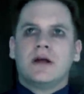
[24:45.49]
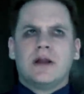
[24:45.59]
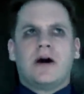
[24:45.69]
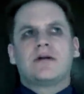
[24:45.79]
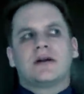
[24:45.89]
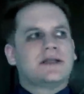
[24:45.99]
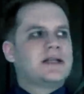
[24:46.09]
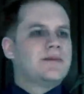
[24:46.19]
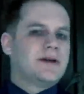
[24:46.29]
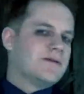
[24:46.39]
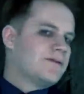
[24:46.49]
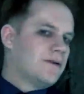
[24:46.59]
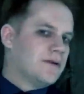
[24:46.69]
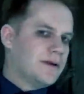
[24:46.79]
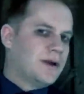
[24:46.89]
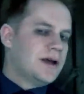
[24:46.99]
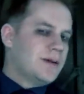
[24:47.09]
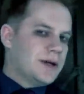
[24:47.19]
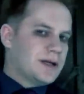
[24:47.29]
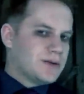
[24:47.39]
Long has he been fallen,
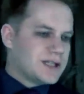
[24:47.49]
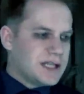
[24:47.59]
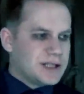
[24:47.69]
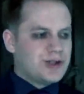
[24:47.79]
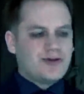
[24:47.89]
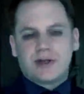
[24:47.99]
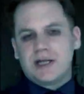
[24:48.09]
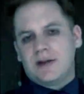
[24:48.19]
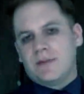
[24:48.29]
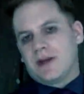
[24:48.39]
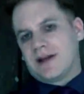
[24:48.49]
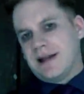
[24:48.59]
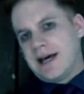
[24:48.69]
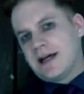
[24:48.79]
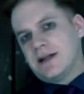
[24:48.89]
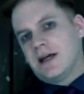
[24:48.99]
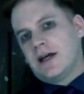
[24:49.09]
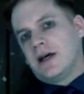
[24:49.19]
but it was his dream that led